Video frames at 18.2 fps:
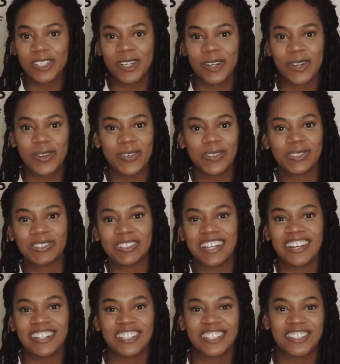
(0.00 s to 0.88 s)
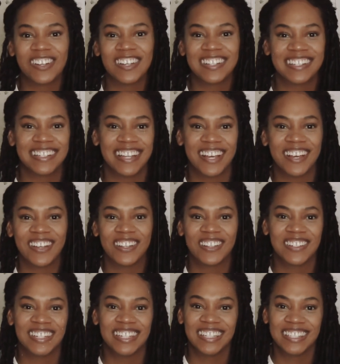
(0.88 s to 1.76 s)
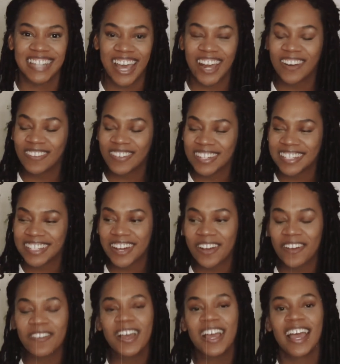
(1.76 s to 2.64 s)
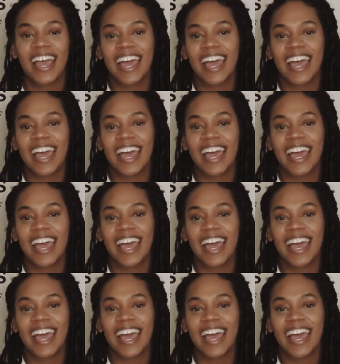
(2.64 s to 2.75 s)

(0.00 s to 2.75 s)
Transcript: your goals without stress, debt, or losing sight of yourself.